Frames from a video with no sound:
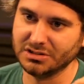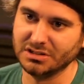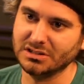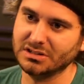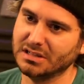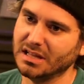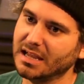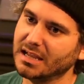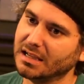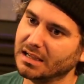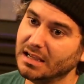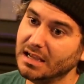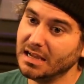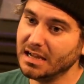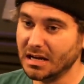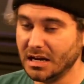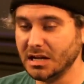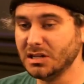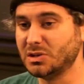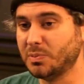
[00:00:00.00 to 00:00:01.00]
It's like
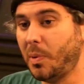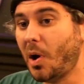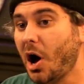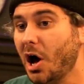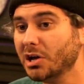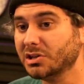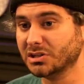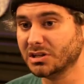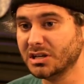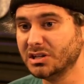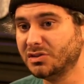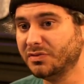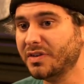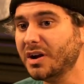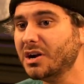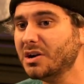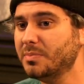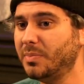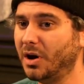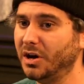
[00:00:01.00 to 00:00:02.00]
it's
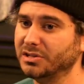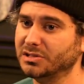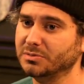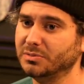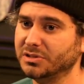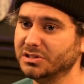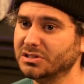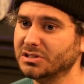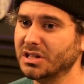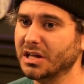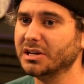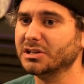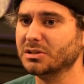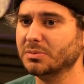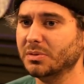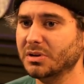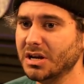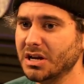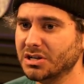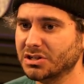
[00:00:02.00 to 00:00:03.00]
very possible. It's the
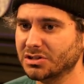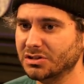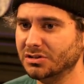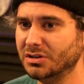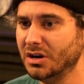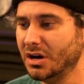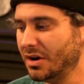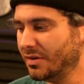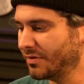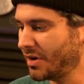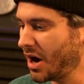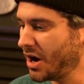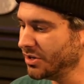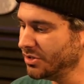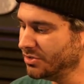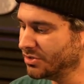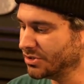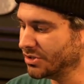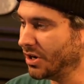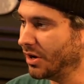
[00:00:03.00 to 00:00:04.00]
explanation for how
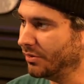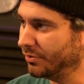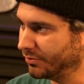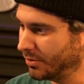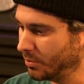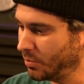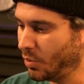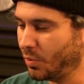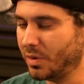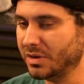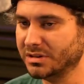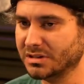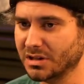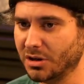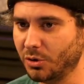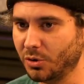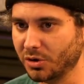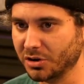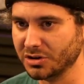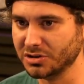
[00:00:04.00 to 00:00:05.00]
you start from a one-cell
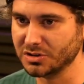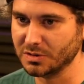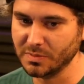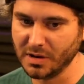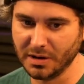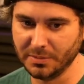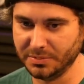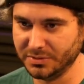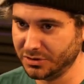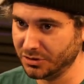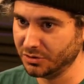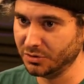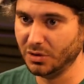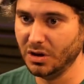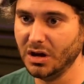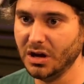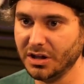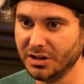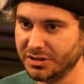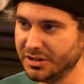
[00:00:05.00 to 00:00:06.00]
organism up to
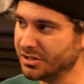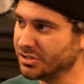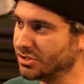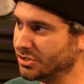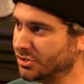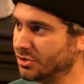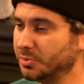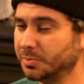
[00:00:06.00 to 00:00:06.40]
this super